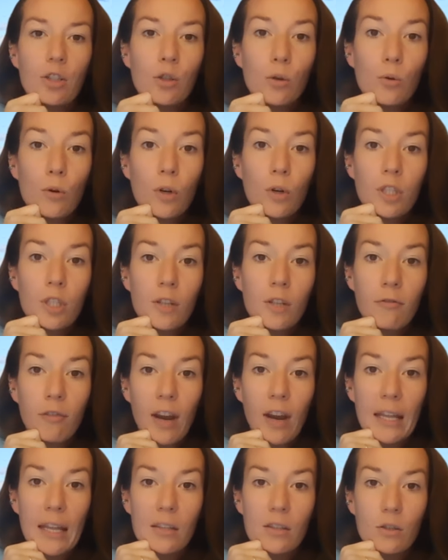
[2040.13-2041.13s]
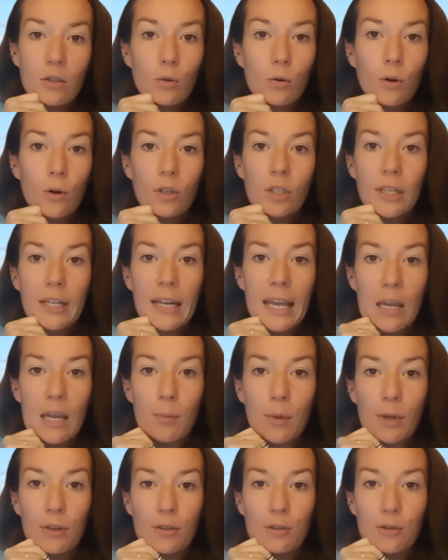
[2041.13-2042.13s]
talk to friends, talk to
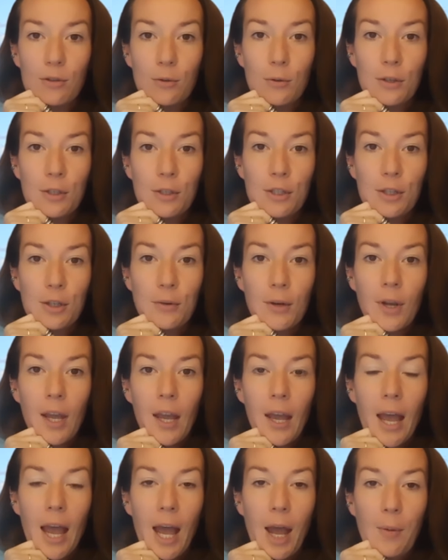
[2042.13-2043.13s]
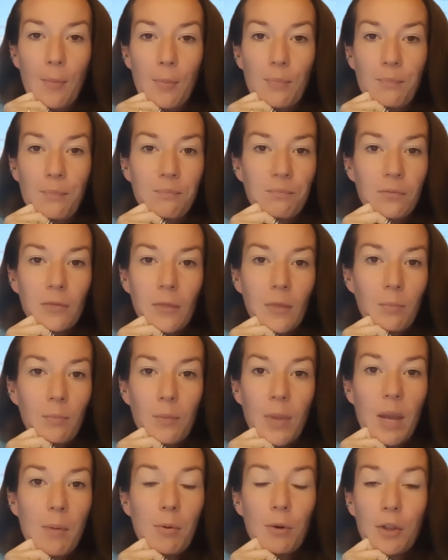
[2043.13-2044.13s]
neighbors, talk to
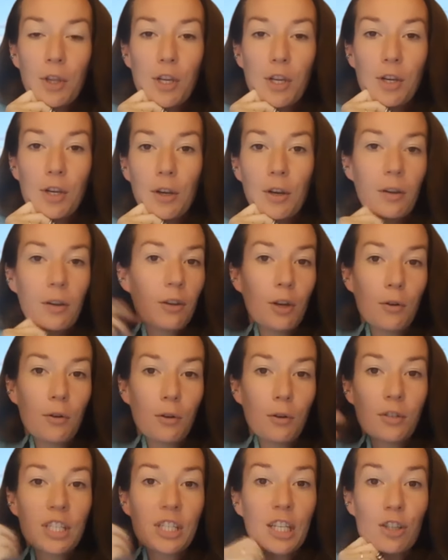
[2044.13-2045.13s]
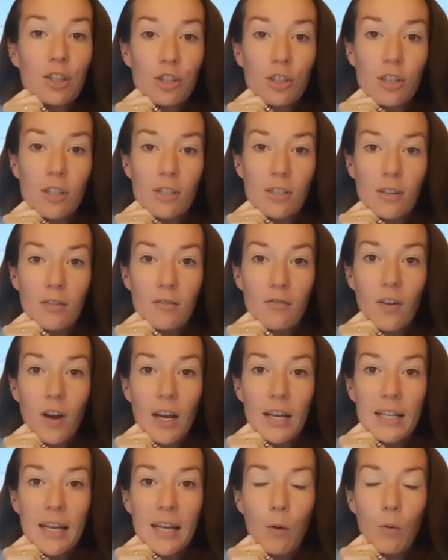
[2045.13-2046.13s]
people that you know, your teachers, and
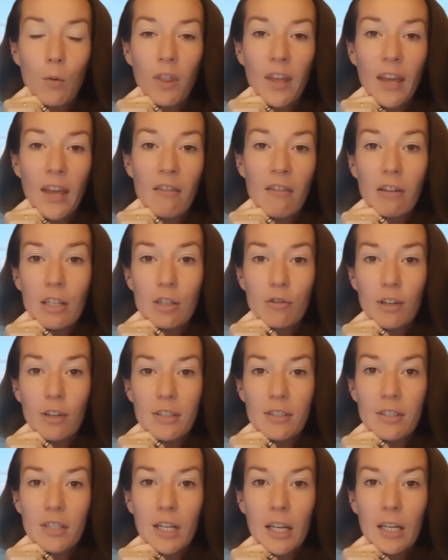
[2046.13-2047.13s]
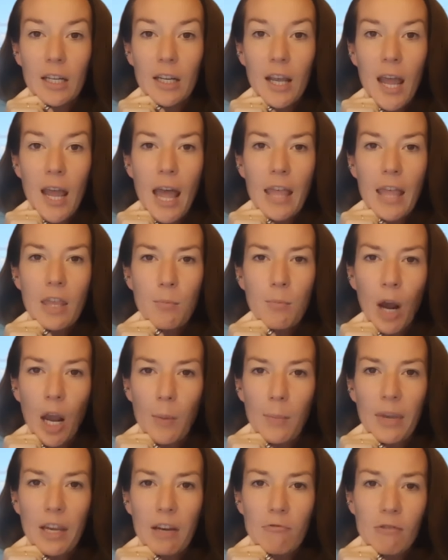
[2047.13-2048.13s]
find out what they're interested in. And there
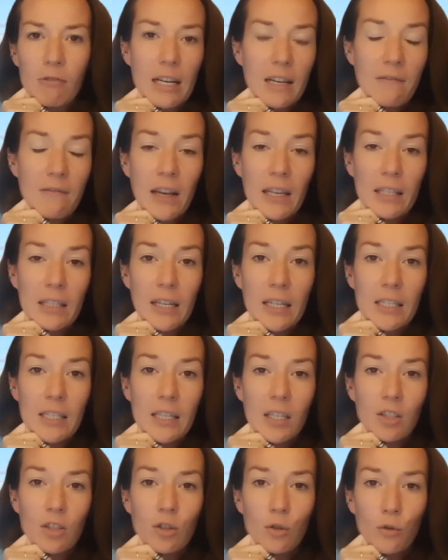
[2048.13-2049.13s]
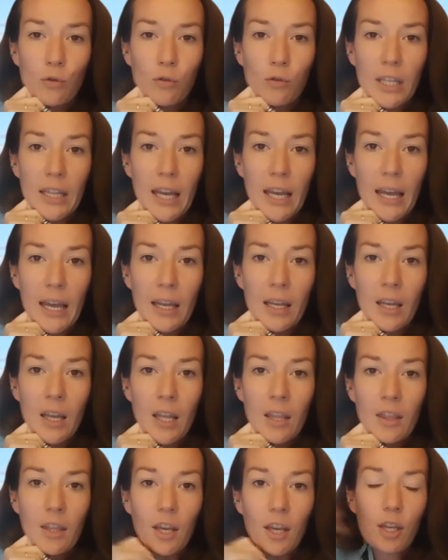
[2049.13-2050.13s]
might be a really fascinating story there
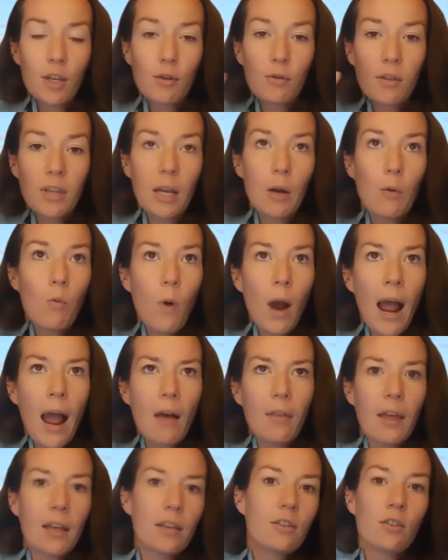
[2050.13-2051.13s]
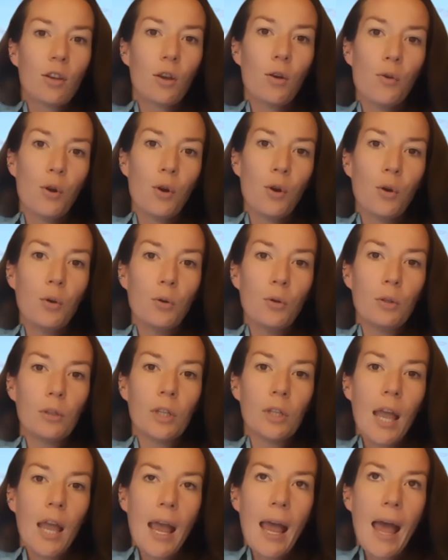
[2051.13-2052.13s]
that you think, wow, that's so cool.
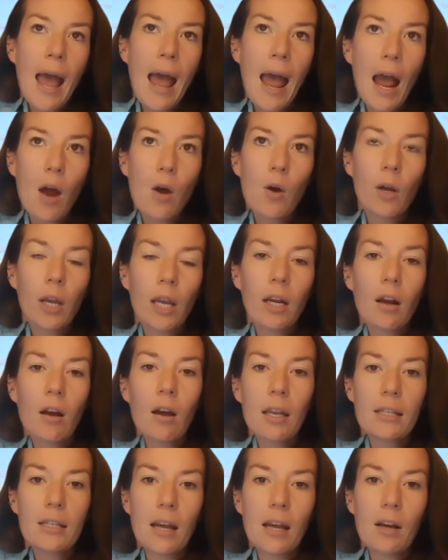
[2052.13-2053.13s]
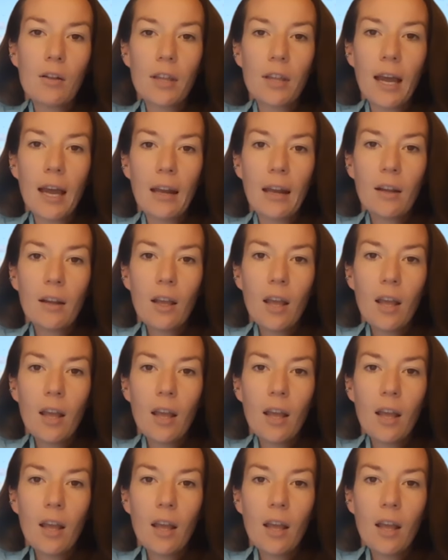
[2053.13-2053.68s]
How can I tell that